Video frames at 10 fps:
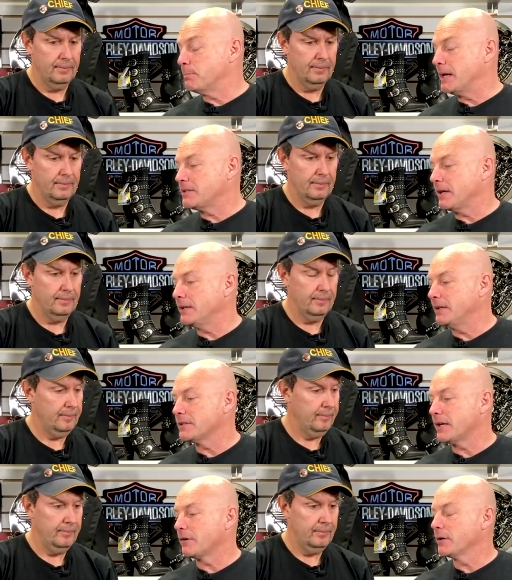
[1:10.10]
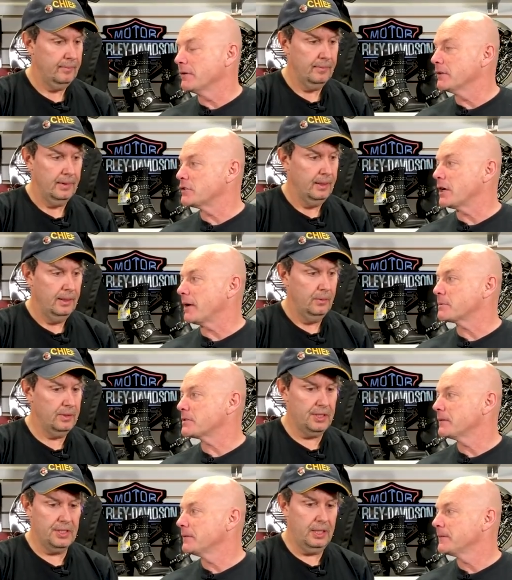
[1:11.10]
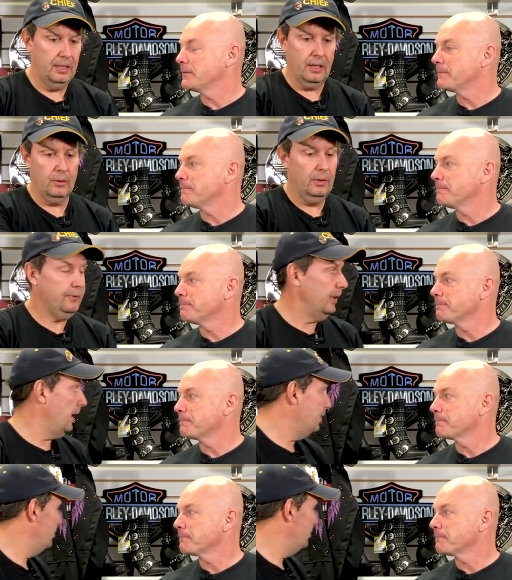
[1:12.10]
Speaker 1: maintain the integrity of the chaps. Well,
Speaker 2: it's the skin, not only for the leather,